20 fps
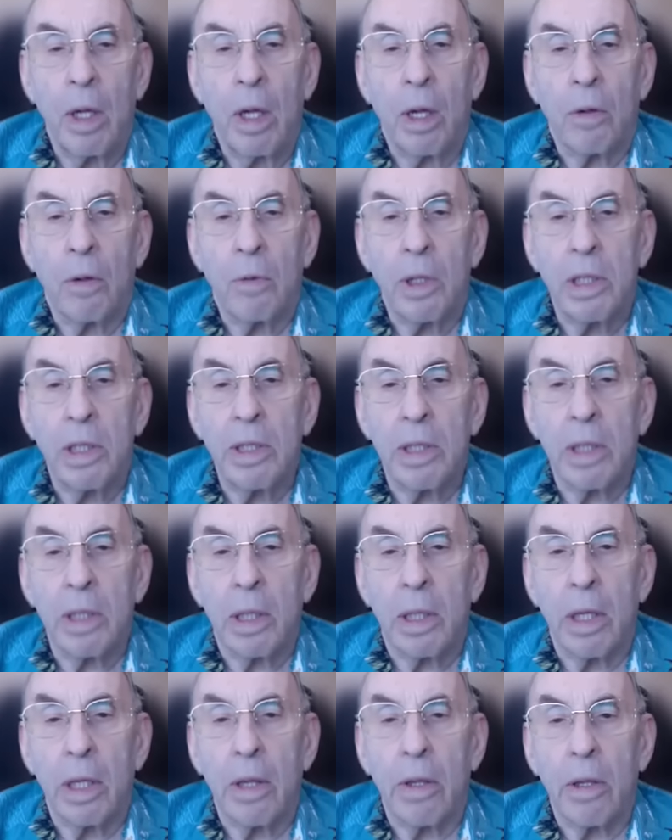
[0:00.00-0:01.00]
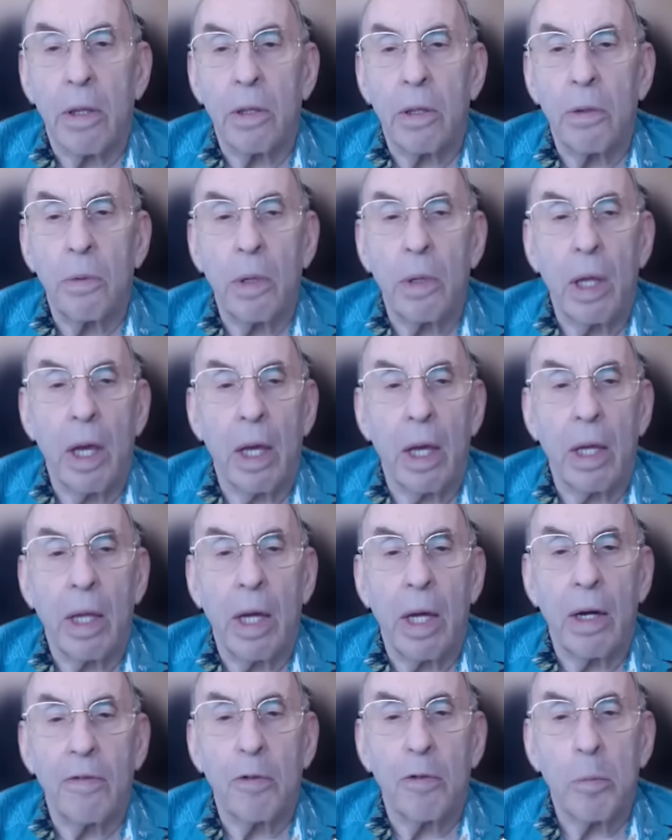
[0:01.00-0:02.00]
Recently, the UK
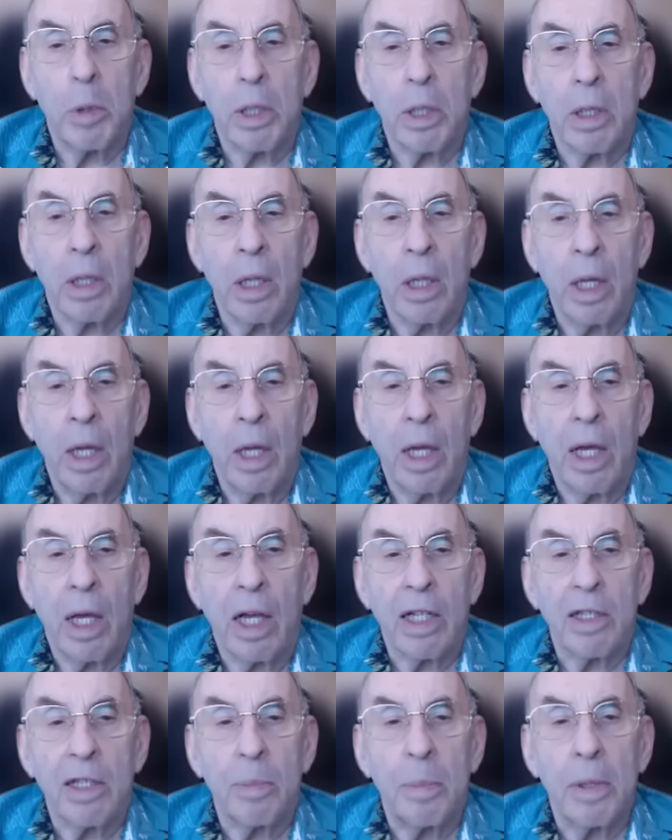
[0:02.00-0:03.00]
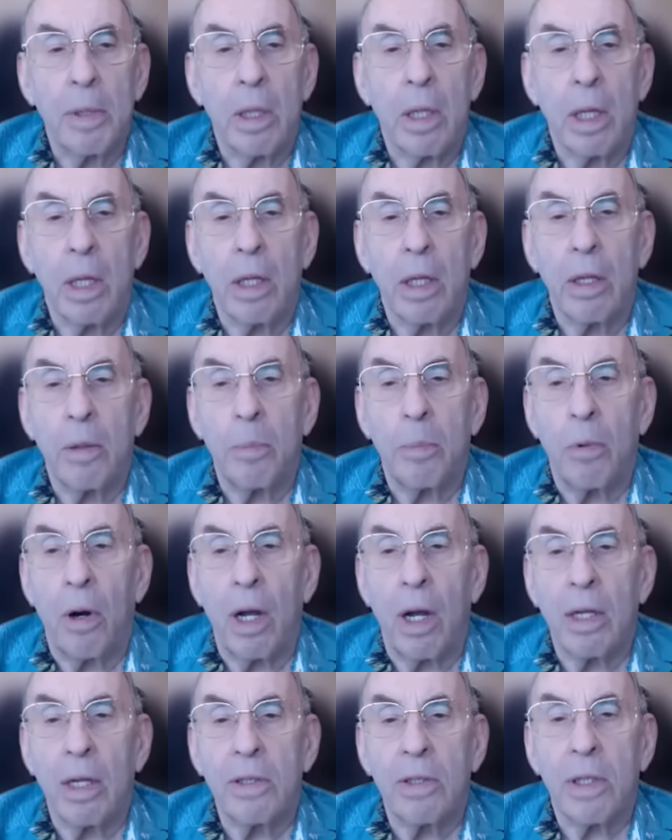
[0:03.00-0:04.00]
government has been in the
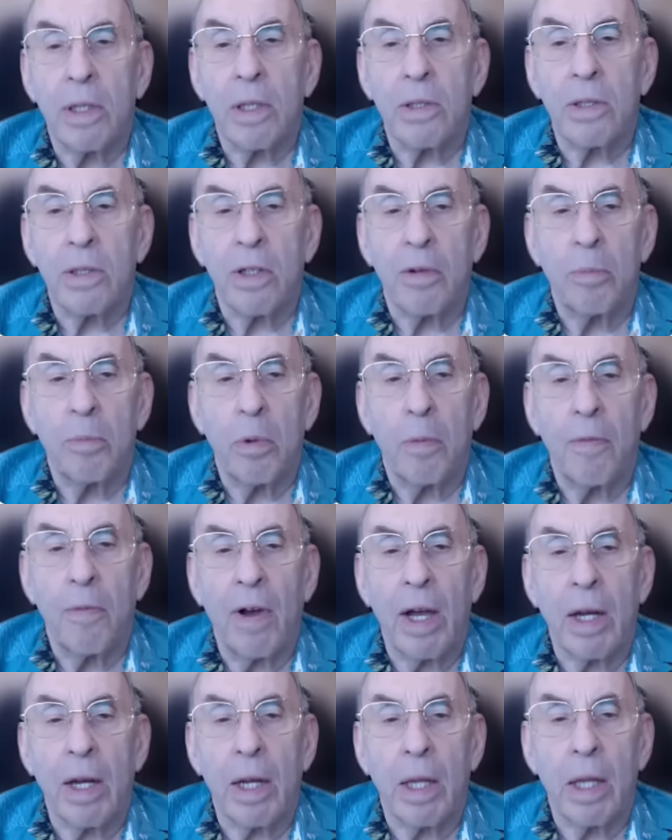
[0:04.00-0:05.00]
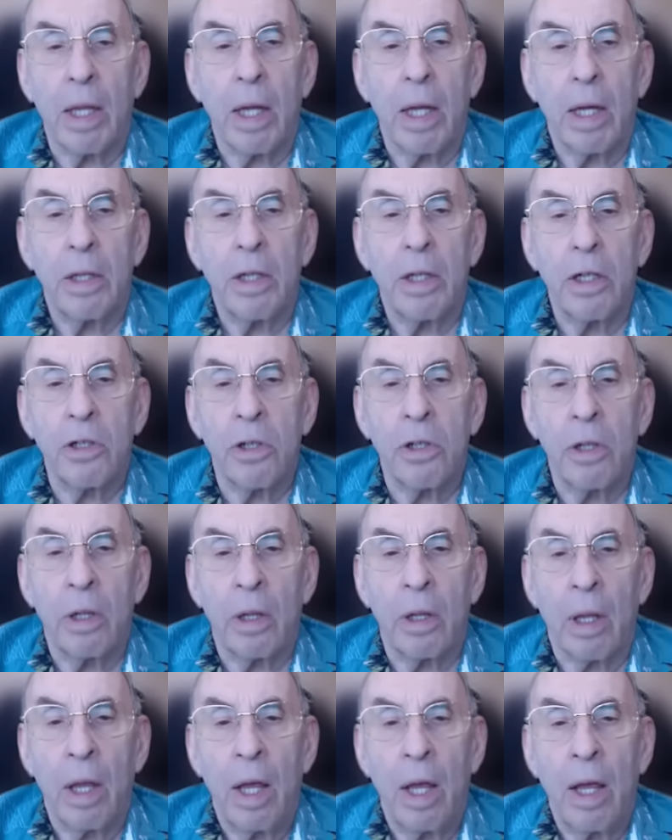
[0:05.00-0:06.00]
process of providing
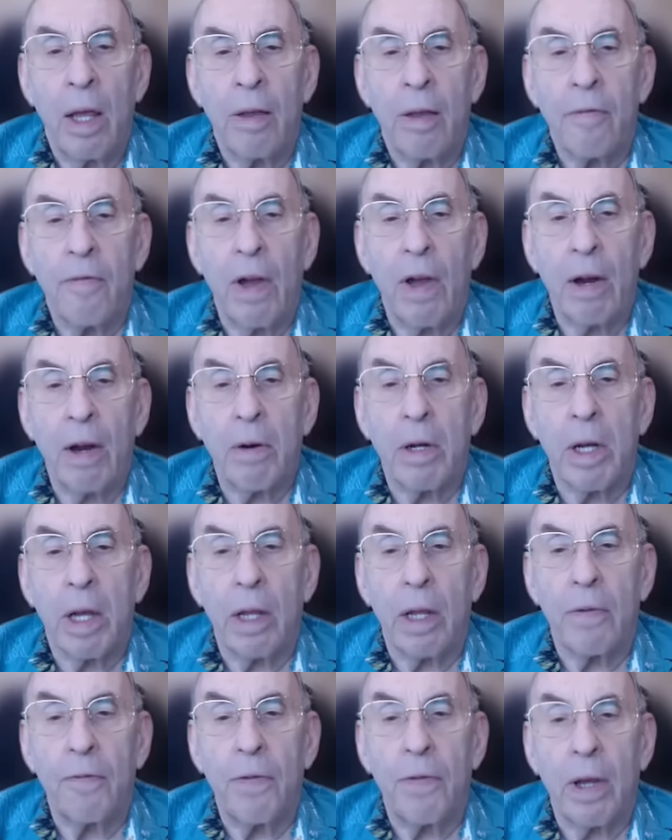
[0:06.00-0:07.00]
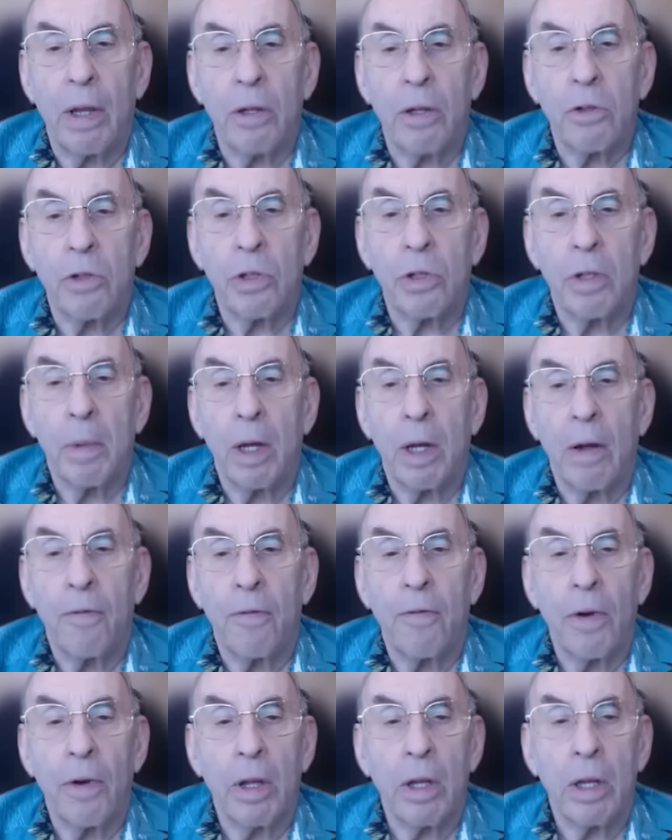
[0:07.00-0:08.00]
additional Faraday Fellowship
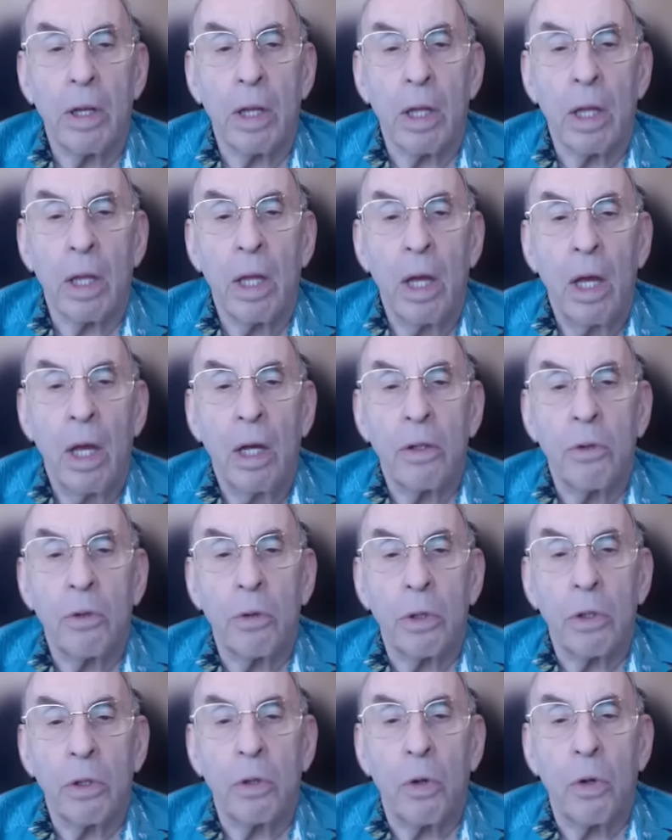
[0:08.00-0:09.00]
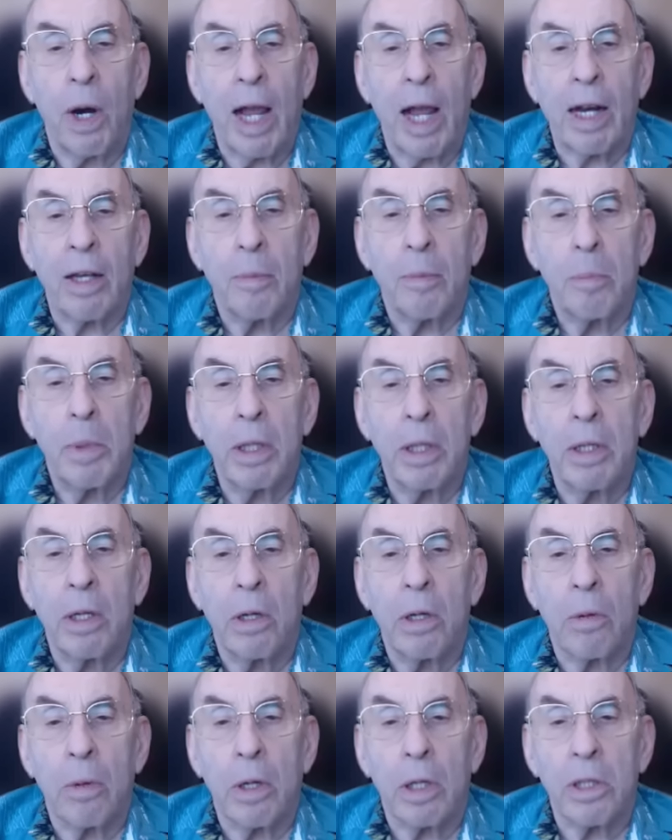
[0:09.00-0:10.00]
funding to attract
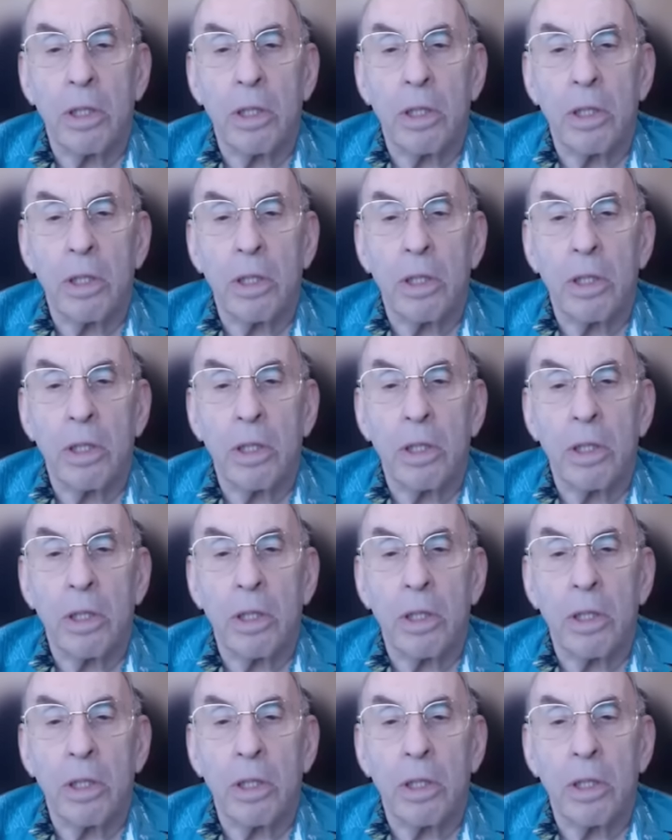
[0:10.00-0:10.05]
mid-career